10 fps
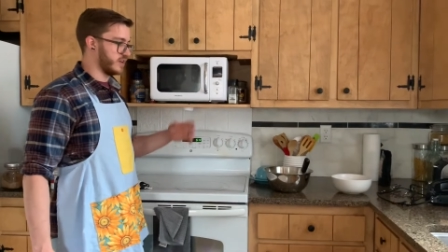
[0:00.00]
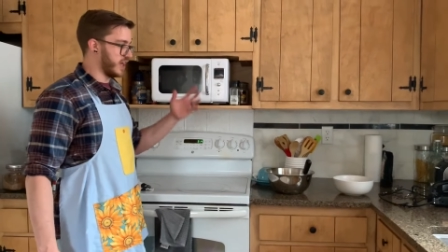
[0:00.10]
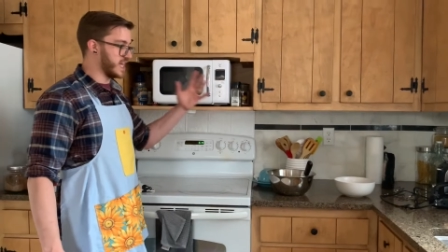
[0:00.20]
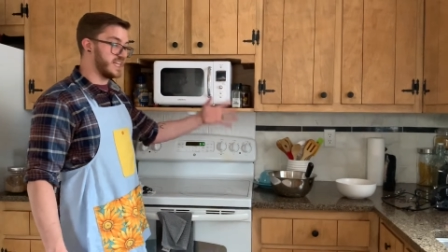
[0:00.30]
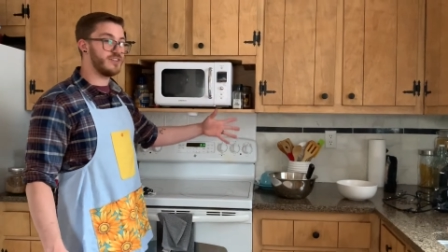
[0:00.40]

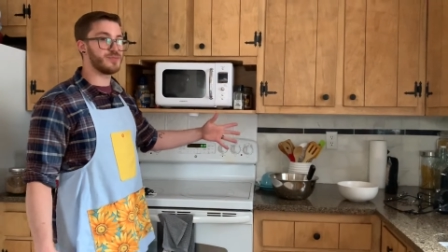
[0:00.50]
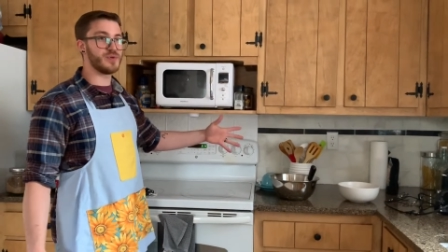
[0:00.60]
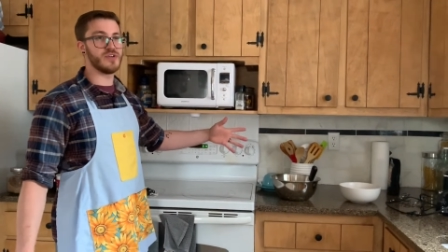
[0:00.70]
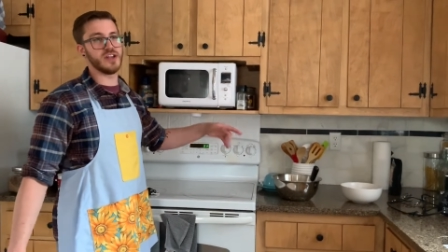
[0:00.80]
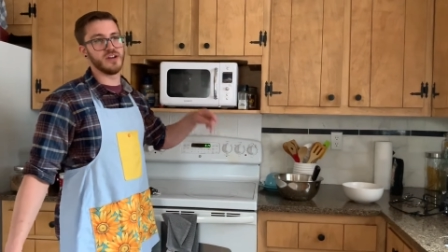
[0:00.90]
at this
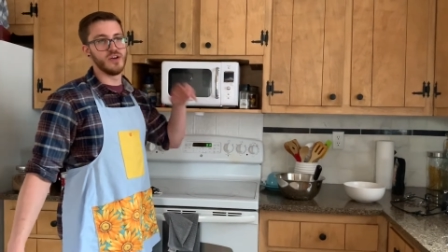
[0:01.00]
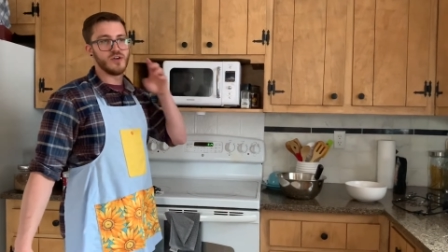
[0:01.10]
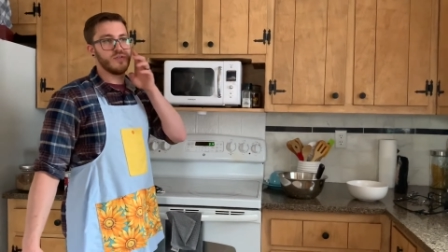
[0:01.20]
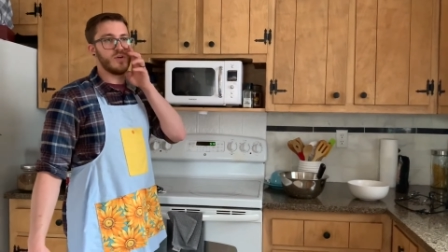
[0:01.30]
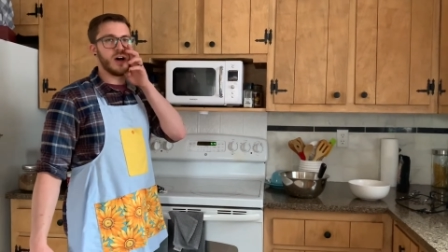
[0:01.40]
point,
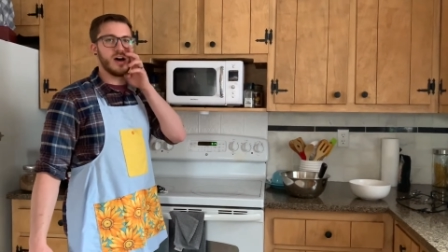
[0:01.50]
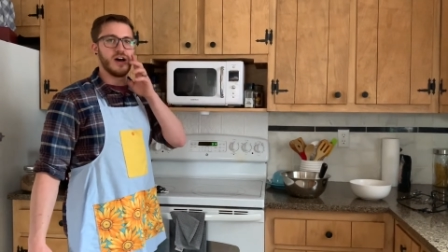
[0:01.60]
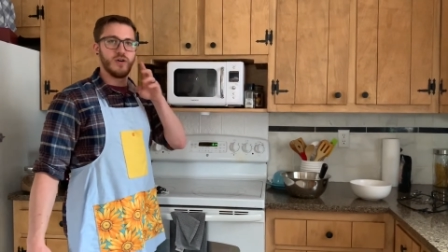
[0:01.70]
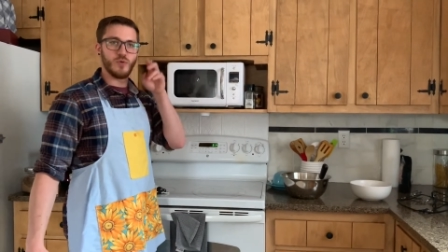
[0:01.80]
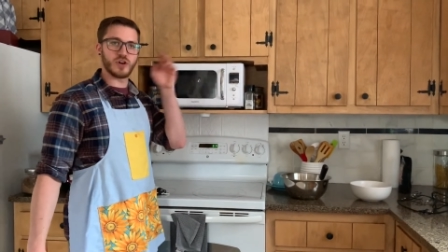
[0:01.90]

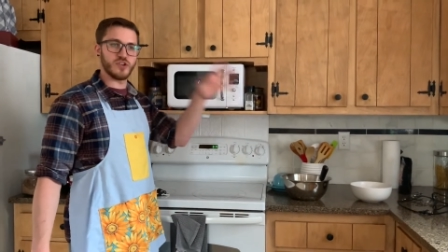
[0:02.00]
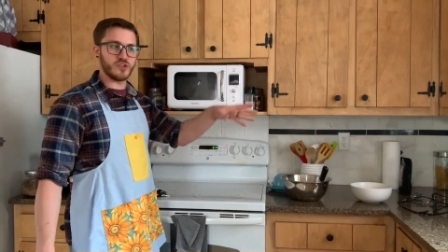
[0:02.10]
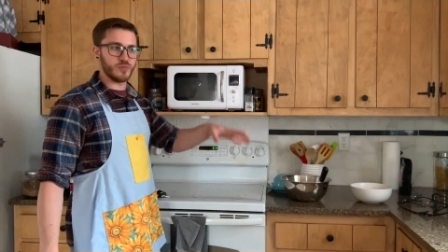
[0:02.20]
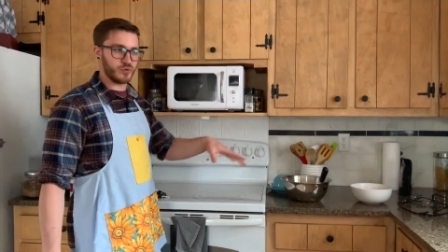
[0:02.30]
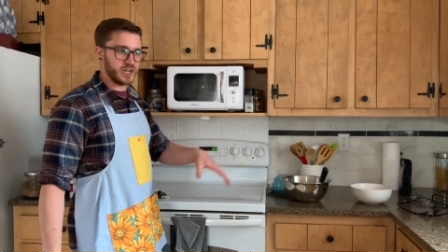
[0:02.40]
we're going to
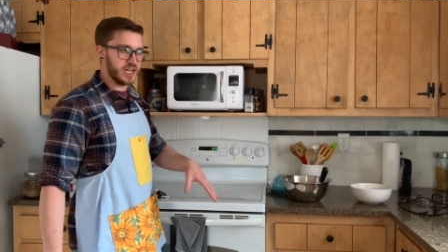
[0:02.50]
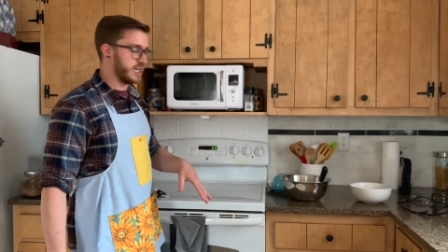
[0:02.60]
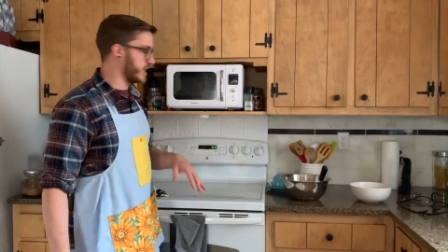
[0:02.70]
start preheating